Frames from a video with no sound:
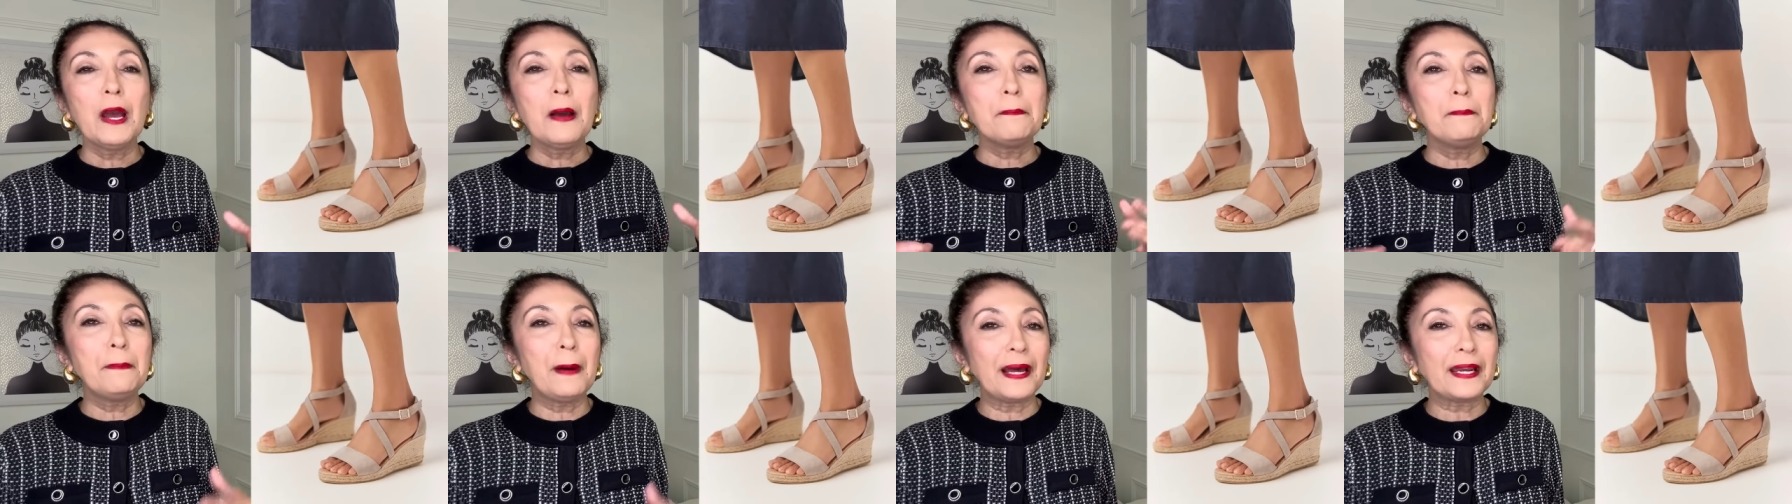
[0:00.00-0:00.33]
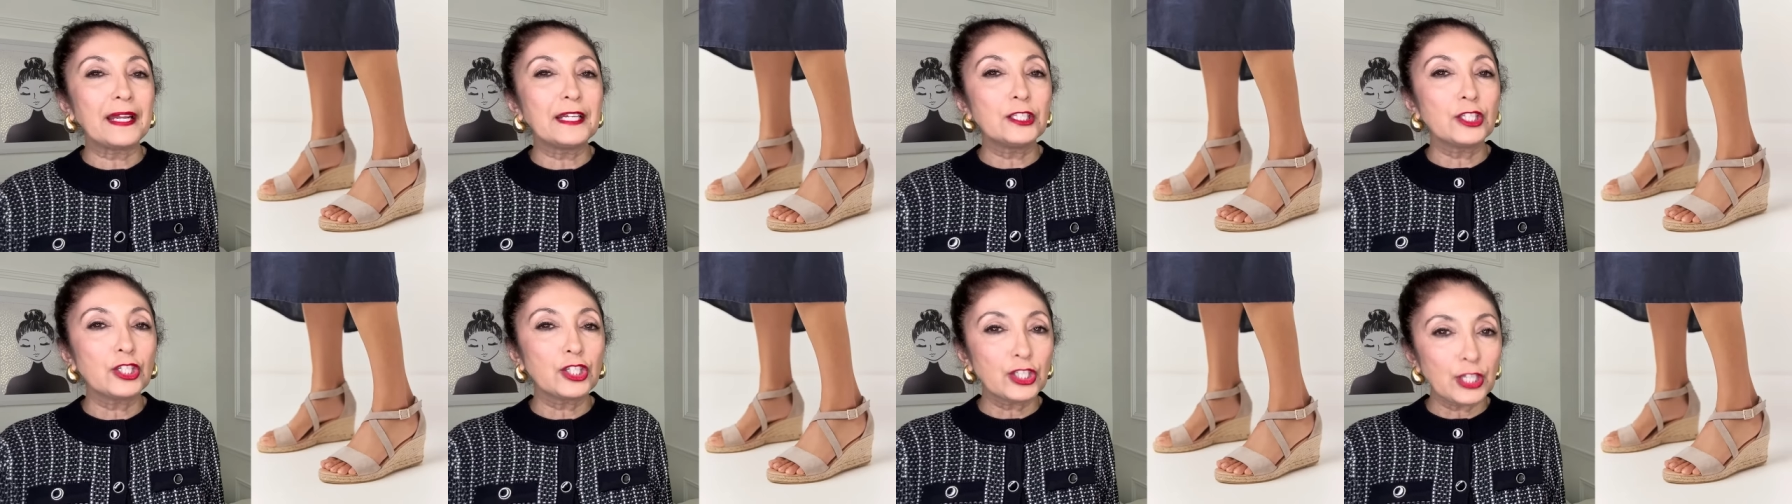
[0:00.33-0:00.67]
But
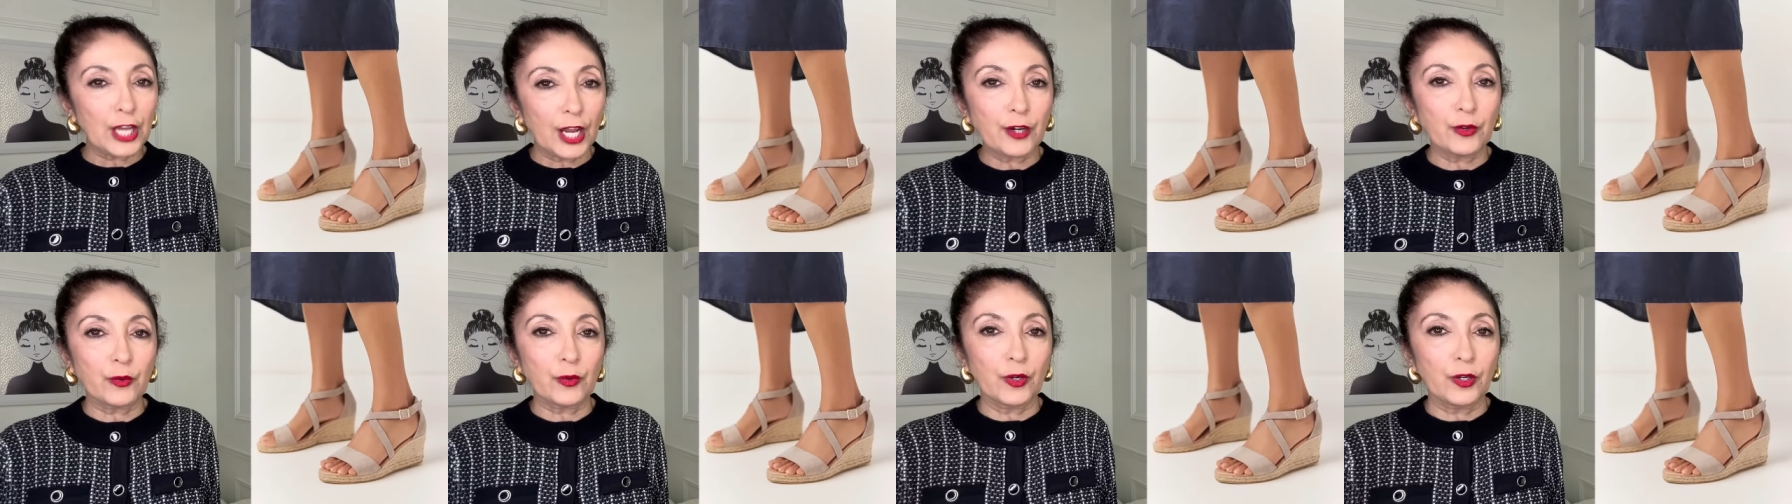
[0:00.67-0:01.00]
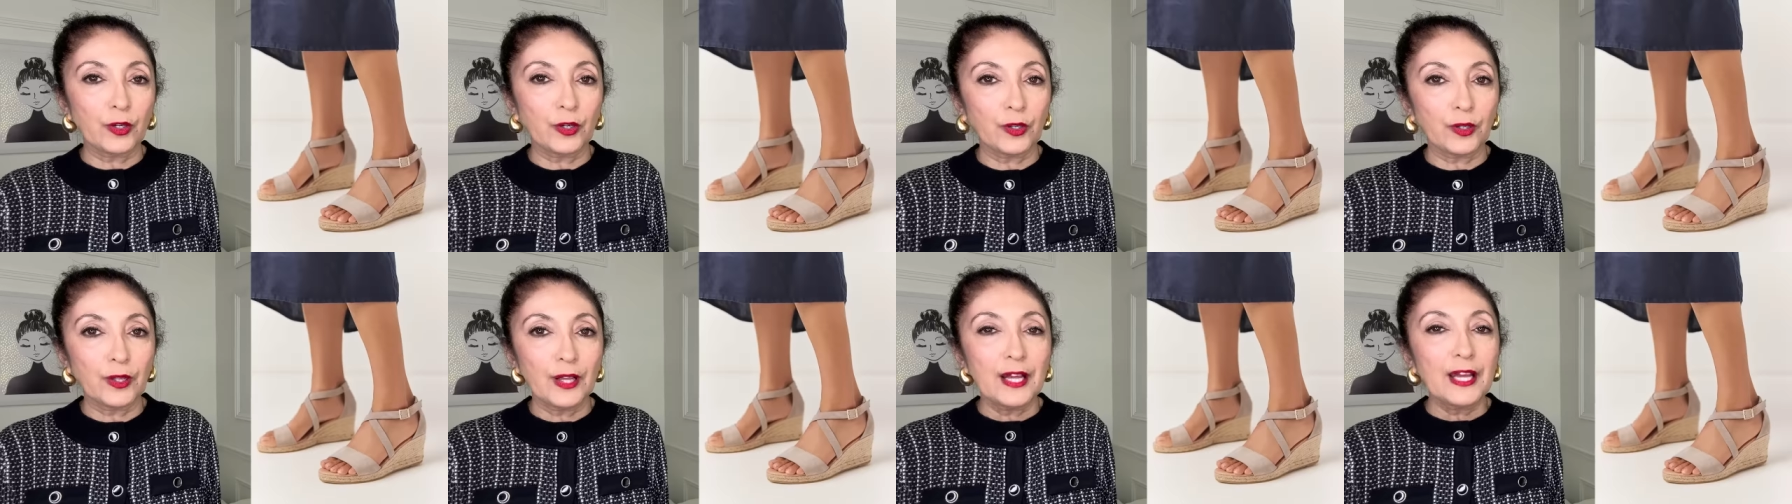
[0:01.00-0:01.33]
in
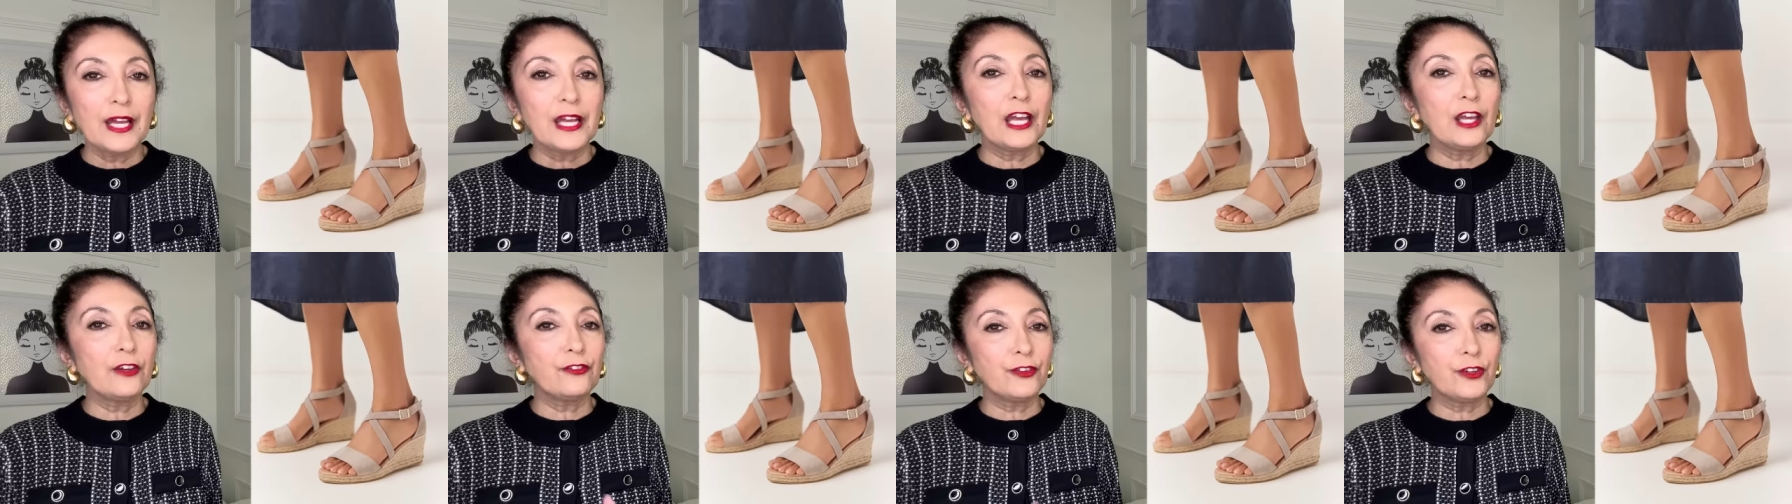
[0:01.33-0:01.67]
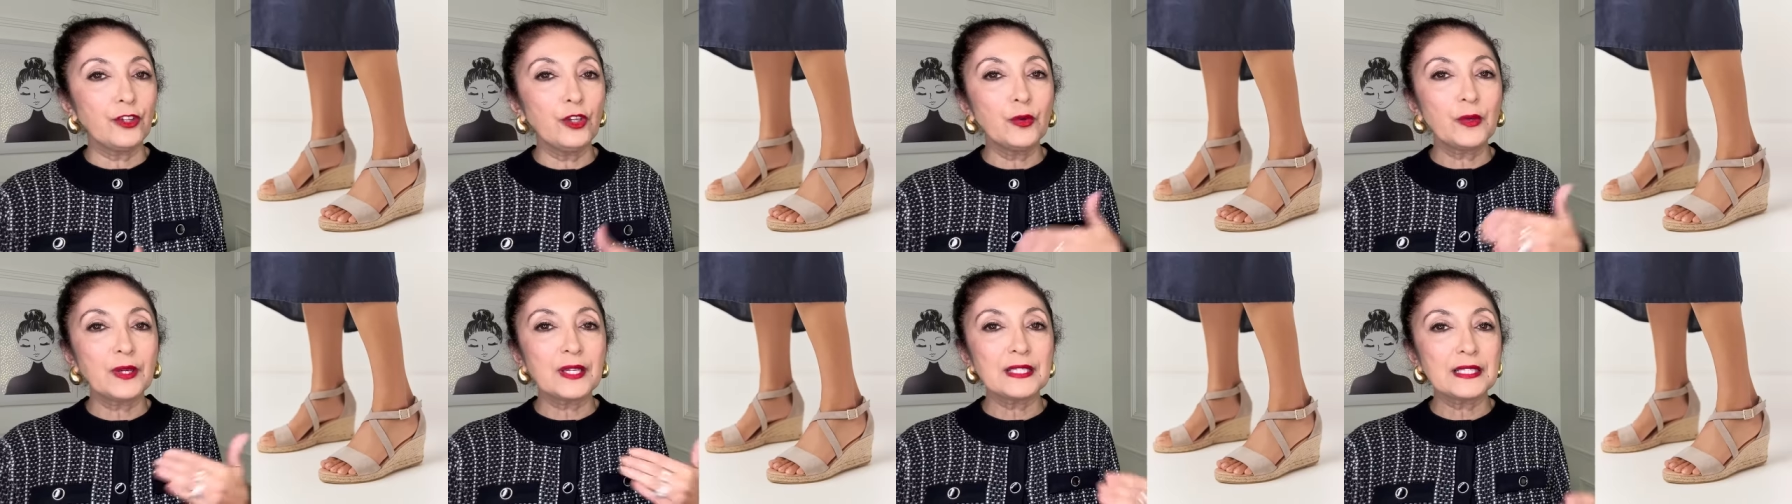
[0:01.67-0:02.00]
general, if
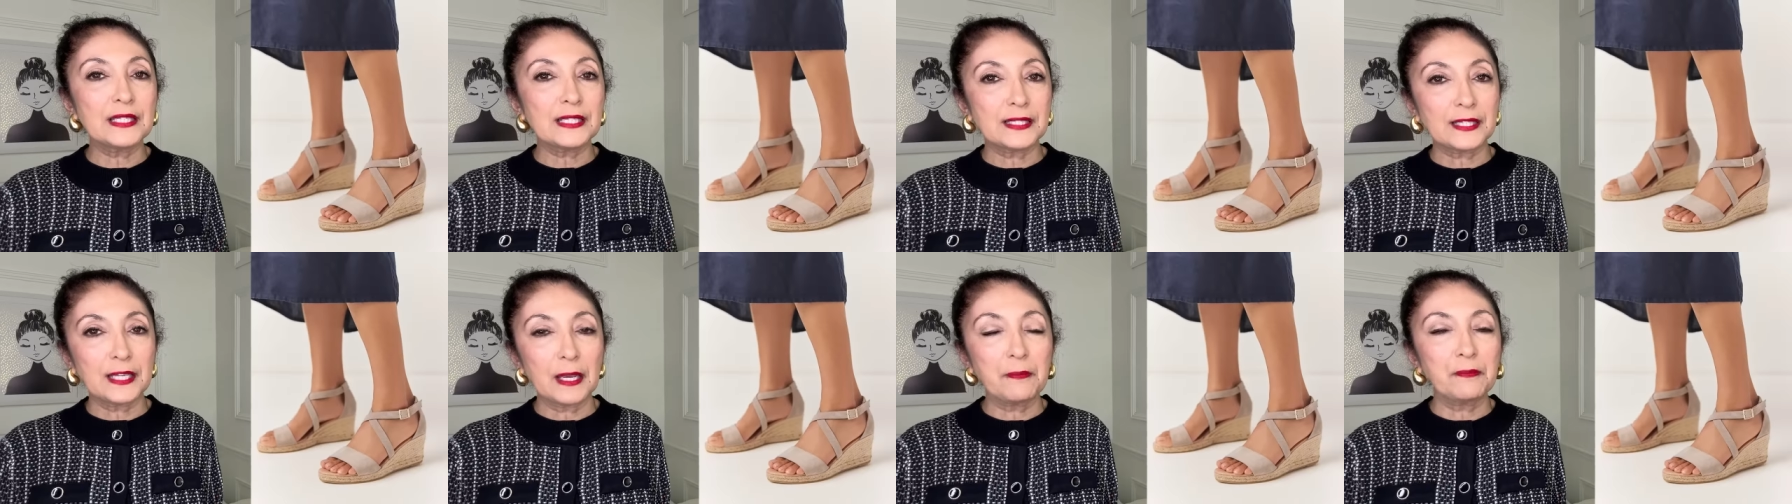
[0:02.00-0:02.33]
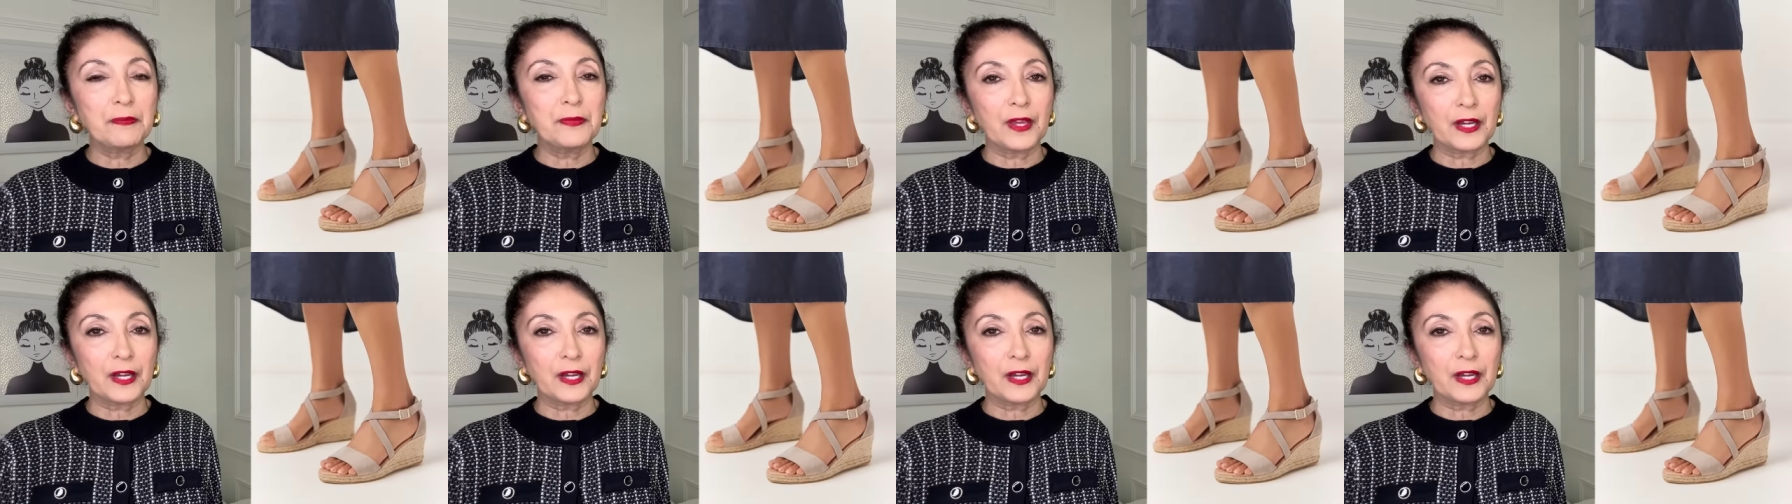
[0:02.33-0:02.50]
you can skip